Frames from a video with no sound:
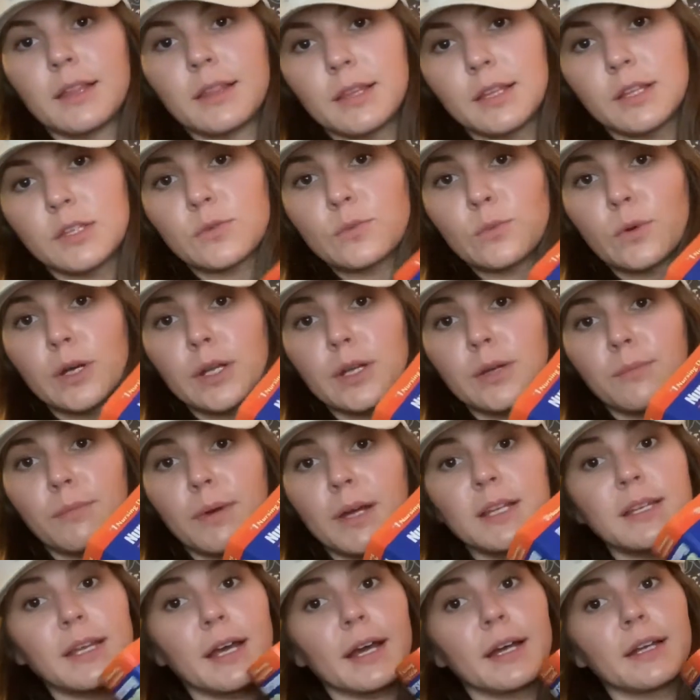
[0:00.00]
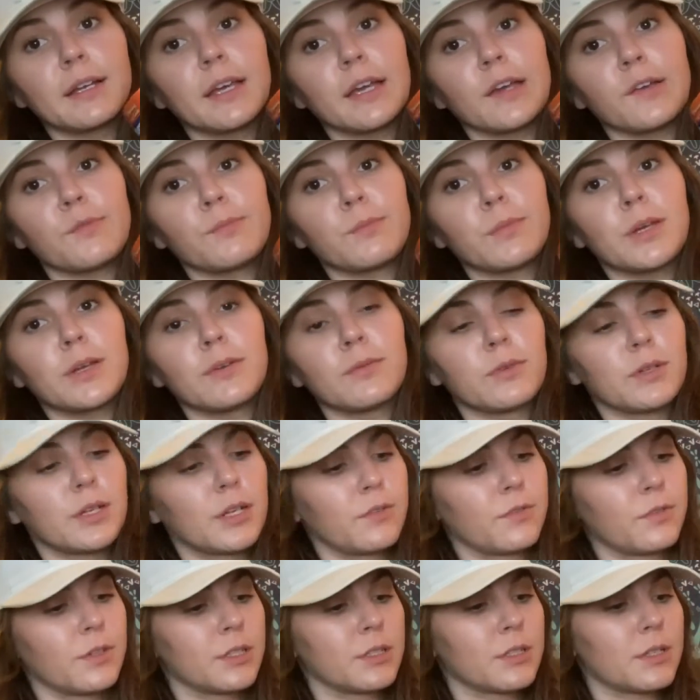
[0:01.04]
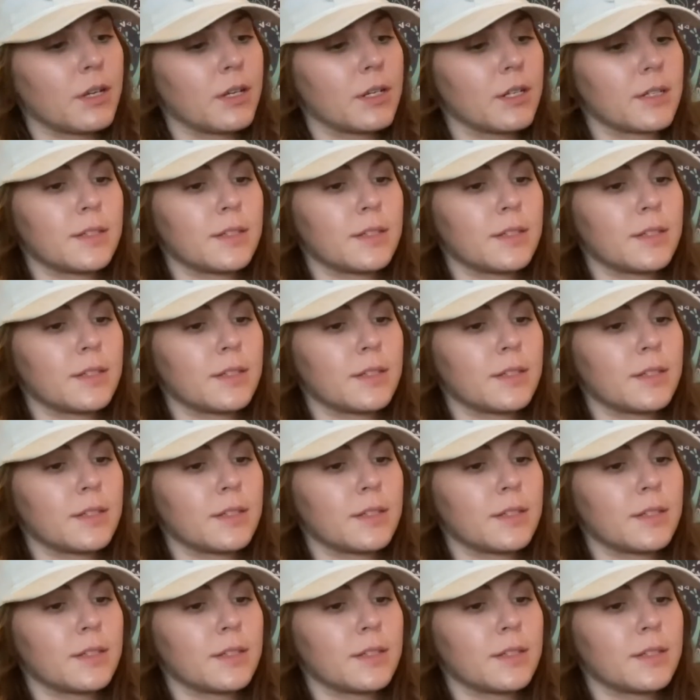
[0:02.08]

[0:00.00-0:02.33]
This one my dad gave me when I first got